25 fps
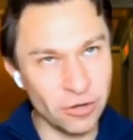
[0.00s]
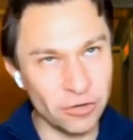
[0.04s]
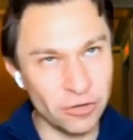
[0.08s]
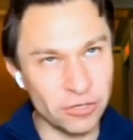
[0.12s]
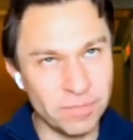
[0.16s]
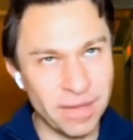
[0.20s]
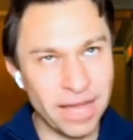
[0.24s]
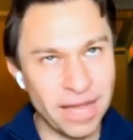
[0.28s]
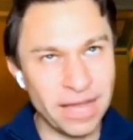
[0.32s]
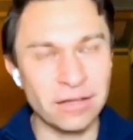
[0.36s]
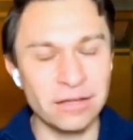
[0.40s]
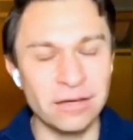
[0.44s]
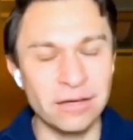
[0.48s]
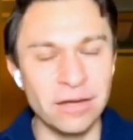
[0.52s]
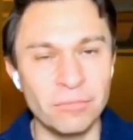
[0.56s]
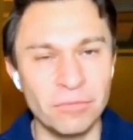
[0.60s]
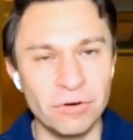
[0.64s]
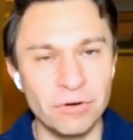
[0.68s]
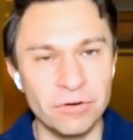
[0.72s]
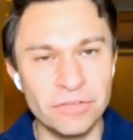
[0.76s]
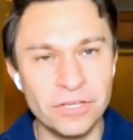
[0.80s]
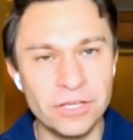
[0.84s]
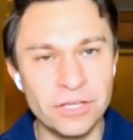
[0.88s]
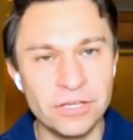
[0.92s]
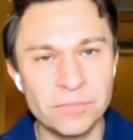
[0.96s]
it goes back a
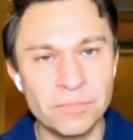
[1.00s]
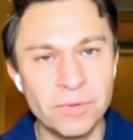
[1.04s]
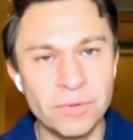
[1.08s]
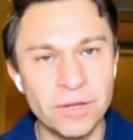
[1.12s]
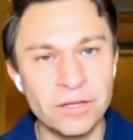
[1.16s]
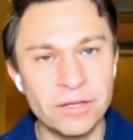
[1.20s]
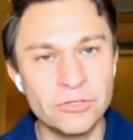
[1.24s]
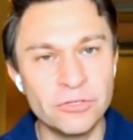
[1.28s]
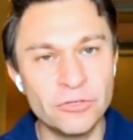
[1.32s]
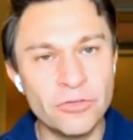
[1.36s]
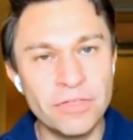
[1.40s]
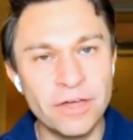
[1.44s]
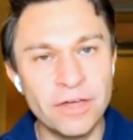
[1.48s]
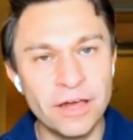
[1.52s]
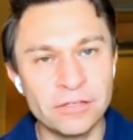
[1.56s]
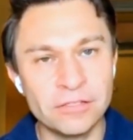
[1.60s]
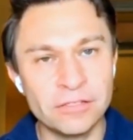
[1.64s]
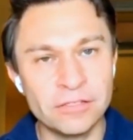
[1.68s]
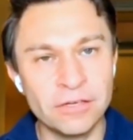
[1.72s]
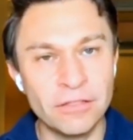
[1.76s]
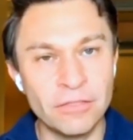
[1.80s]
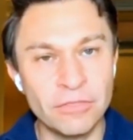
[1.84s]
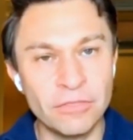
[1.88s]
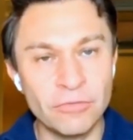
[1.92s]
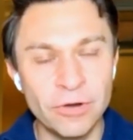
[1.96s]
number of years, but in
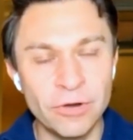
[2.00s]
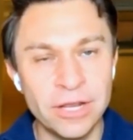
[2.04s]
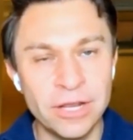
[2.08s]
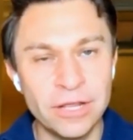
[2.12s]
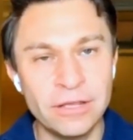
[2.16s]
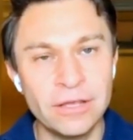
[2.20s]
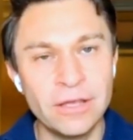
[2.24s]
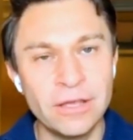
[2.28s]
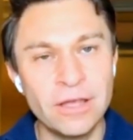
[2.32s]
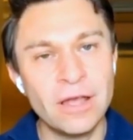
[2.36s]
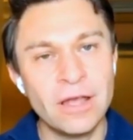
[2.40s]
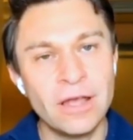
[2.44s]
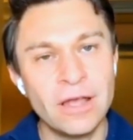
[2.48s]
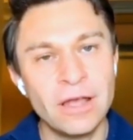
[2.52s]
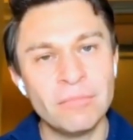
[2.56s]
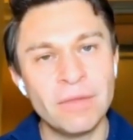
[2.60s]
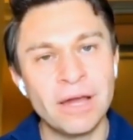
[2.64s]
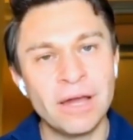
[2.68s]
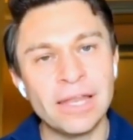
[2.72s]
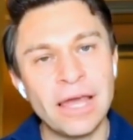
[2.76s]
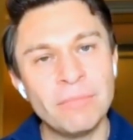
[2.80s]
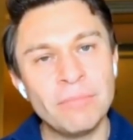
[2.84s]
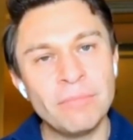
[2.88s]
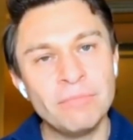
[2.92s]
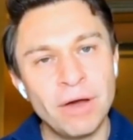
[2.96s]
2003,
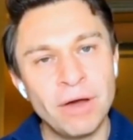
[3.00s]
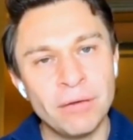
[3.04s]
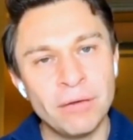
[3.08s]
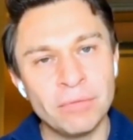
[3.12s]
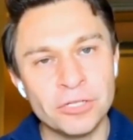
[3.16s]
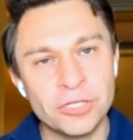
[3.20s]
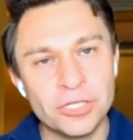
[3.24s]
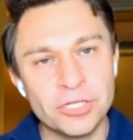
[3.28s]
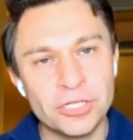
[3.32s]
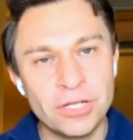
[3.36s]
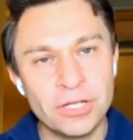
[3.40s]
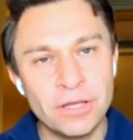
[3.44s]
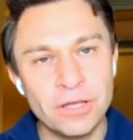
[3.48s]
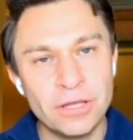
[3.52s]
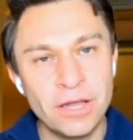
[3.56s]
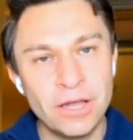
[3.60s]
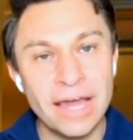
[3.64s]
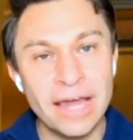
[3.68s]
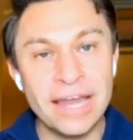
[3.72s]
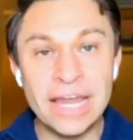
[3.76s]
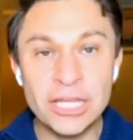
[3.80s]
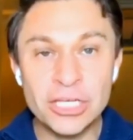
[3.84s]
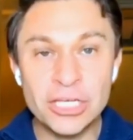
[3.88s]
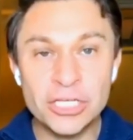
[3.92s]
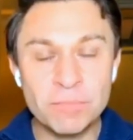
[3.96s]
my lab published
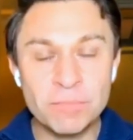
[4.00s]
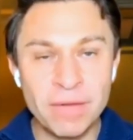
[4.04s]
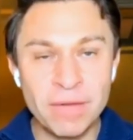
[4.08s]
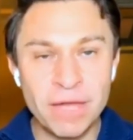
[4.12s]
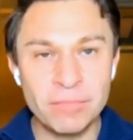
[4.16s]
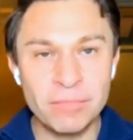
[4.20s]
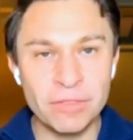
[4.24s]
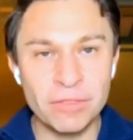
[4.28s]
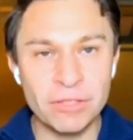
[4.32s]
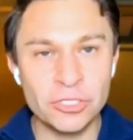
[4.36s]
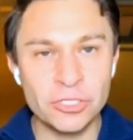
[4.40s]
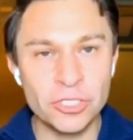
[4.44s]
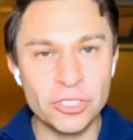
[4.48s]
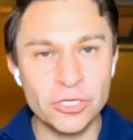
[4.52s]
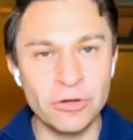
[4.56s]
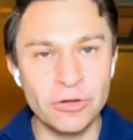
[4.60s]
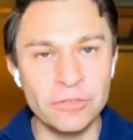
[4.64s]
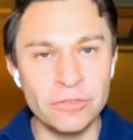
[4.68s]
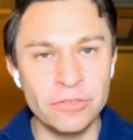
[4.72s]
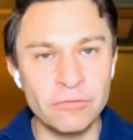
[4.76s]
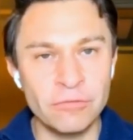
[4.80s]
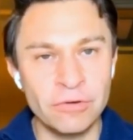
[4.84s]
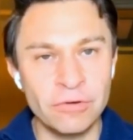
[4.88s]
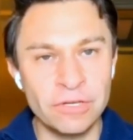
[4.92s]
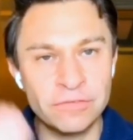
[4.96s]
a Nature paper that
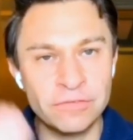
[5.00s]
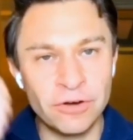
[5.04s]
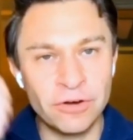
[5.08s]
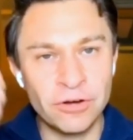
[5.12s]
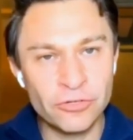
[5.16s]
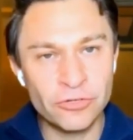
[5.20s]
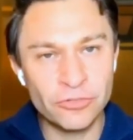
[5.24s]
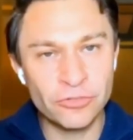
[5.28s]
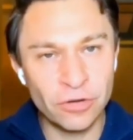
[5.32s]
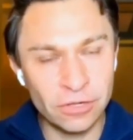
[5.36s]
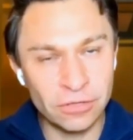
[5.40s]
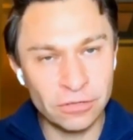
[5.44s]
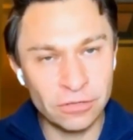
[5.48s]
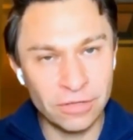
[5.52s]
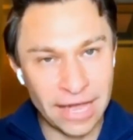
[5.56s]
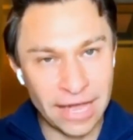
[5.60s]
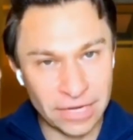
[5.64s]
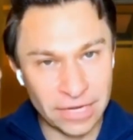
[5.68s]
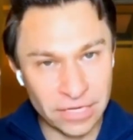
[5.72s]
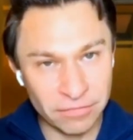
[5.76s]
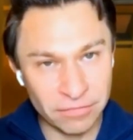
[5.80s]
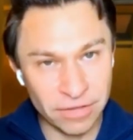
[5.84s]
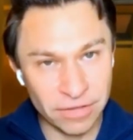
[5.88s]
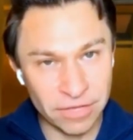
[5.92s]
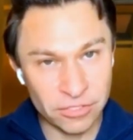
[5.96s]
showed that resveratrol
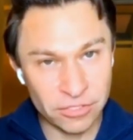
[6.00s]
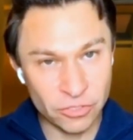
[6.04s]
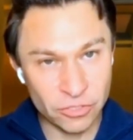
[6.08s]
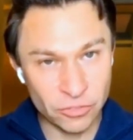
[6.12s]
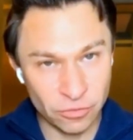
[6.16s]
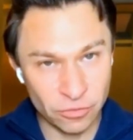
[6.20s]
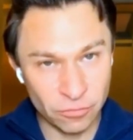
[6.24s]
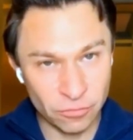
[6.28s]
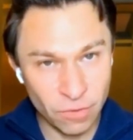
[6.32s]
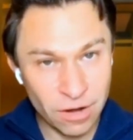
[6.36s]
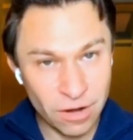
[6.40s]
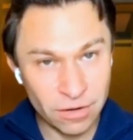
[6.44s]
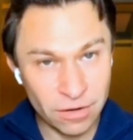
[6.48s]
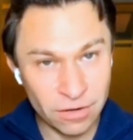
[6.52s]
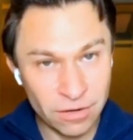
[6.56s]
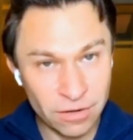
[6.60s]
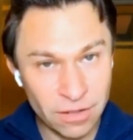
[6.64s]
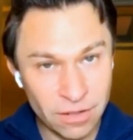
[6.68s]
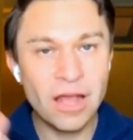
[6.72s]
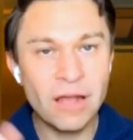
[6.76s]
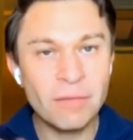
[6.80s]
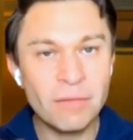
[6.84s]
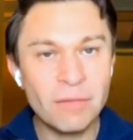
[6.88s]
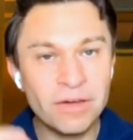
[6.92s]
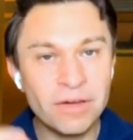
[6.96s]
activates SIRT1,
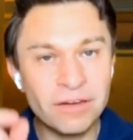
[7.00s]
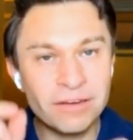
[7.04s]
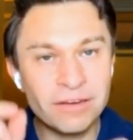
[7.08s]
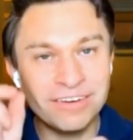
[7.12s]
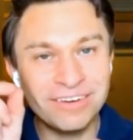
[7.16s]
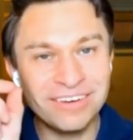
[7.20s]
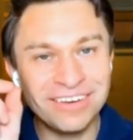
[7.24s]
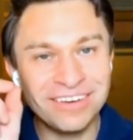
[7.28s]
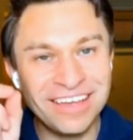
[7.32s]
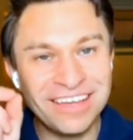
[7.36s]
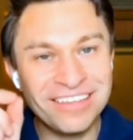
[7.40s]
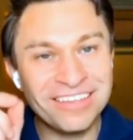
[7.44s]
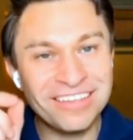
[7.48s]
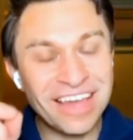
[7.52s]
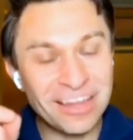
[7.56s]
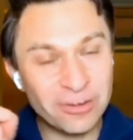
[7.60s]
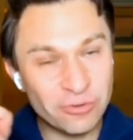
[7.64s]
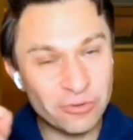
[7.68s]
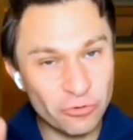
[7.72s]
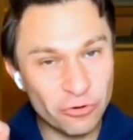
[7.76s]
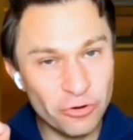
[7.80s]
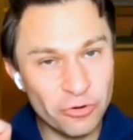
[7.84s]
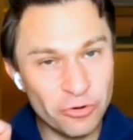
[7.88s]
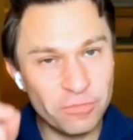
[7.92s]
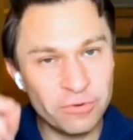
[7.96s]
but in
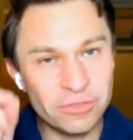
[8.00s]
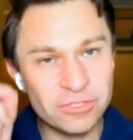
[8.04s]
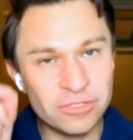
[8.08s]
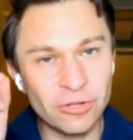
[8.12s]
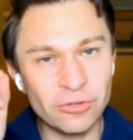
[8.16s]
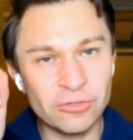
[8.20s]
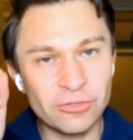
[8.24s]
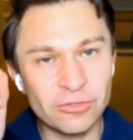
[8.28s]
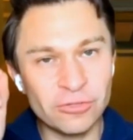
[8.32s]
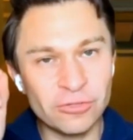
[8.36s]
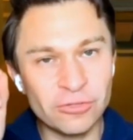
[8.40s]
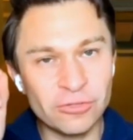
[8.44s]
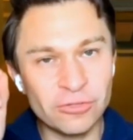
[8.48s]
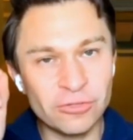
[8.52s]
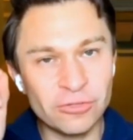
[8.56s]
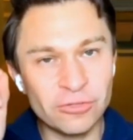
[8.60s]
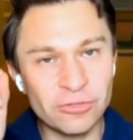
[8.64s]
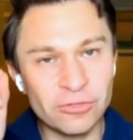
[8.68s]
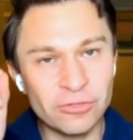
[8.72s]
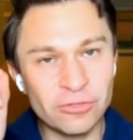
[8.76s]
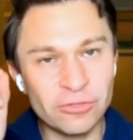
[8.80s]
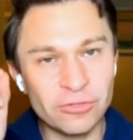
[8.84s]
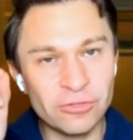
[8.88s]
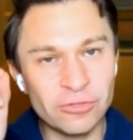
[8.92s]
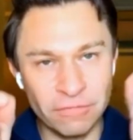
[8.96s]
that group was also
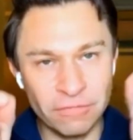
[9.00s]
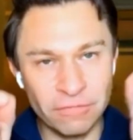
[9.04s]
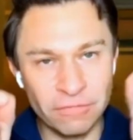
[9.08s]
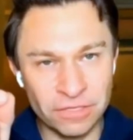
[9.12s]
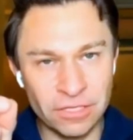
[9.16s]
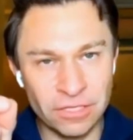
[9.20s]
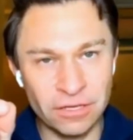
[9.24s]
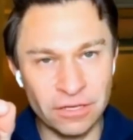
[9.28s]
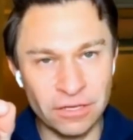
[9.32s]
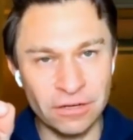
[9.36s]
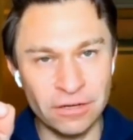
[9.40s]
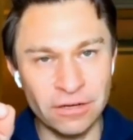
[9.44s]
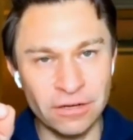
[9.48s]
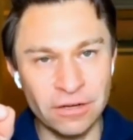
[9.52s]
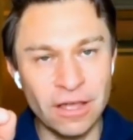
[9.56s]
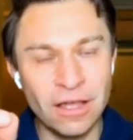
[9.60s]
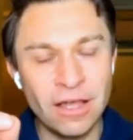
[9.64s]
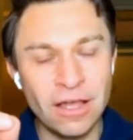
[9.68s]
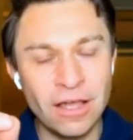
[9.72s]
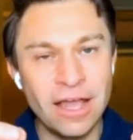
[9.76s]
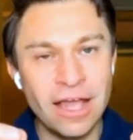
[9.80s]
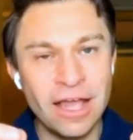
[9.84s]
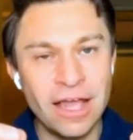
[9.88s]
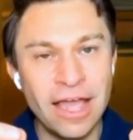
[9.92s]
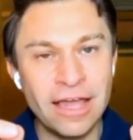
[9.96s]
quercetin and fisetin.
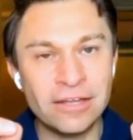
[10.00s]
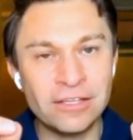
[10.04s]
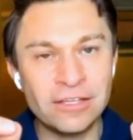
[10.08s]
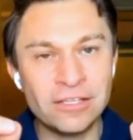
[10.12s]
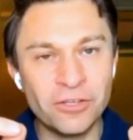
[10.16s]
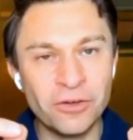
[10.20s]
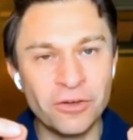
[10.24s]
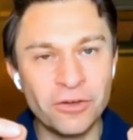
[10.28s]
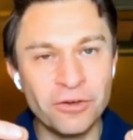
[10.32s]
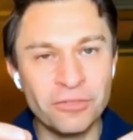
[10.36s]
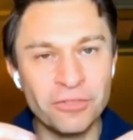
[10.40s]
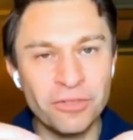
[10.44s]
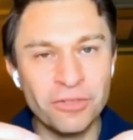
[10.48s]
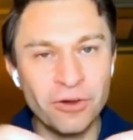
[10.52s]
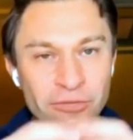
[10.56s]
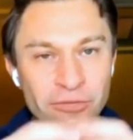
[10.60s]
And so